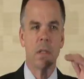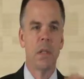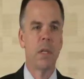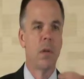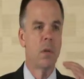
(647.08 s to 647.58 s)

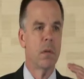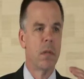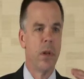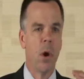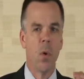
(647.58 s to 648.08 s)
little,
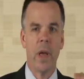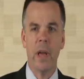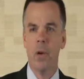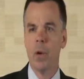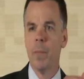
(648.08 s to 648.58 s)

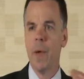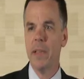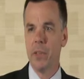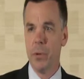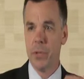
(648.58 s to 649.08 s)

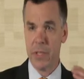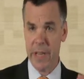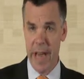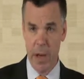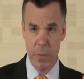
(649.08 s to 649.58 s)
incremental
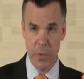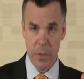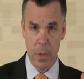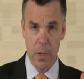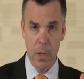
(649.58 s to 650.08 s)

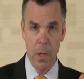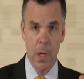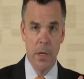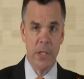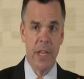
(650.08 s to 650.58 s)
steps
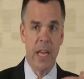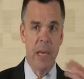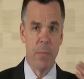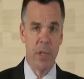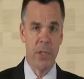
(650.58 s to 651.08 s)
to
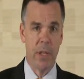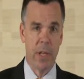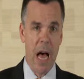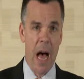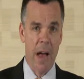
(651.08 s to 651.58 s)
keep this
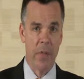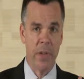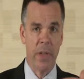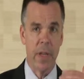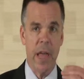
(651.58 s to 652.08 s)
alive
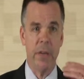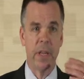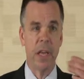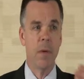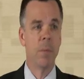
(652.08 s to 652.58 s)
and
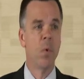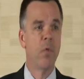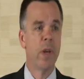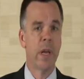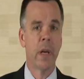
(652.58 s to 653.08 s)
to keep
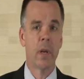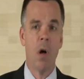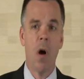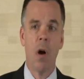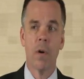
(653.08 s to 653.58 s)
moving it
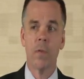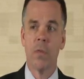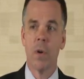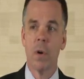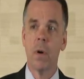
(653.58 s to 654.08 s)
along
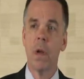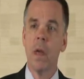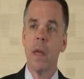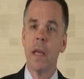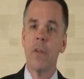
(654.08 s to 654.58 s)
for
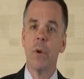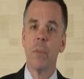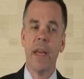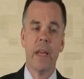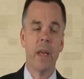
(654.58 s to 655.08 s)
either
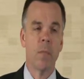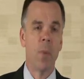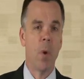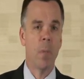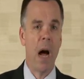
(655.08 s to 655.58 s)
making it
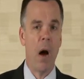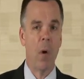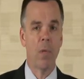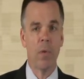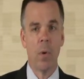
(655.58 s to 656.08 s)
more
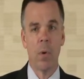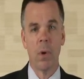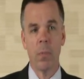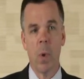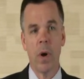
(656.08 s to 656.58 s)

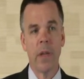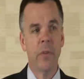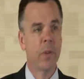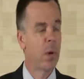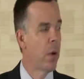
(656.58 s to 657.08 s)
powerful or more
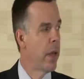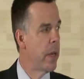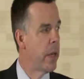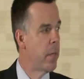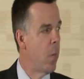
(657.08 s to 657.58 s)

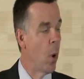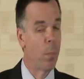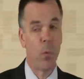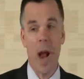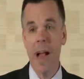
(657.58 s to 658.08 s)
integrated, more
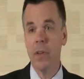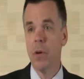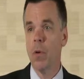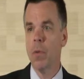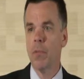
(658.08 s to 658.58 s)

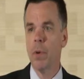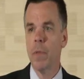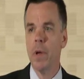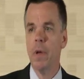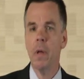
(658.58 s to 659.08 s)
practical
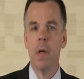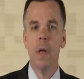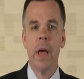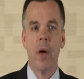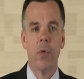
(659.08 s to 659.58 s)
from the
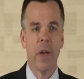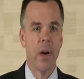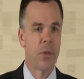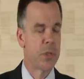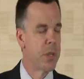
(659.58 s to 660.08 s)

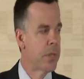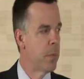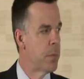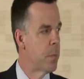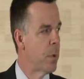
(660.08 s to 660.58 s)
healthcare
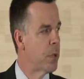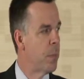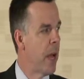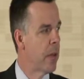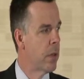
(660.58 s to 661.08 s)
system's
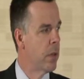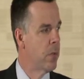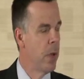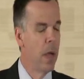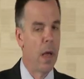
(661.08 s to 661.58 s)

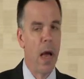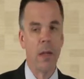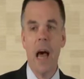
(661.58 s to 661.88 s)
perspective. A